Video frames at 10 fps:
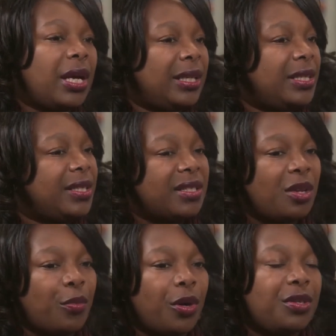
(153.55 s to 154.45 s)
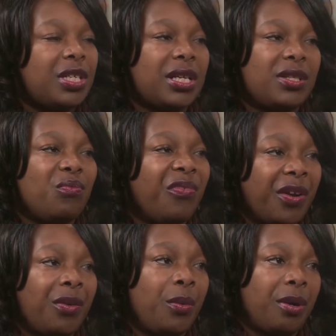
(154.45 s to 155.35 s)
And this is an approach that's
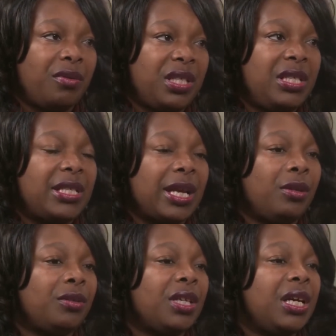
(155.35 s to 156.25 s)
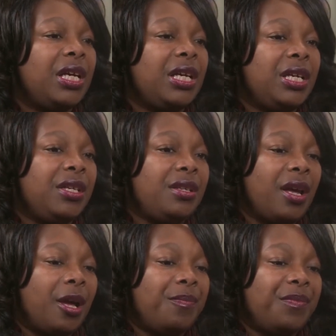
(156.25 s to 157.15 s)
very well detailed in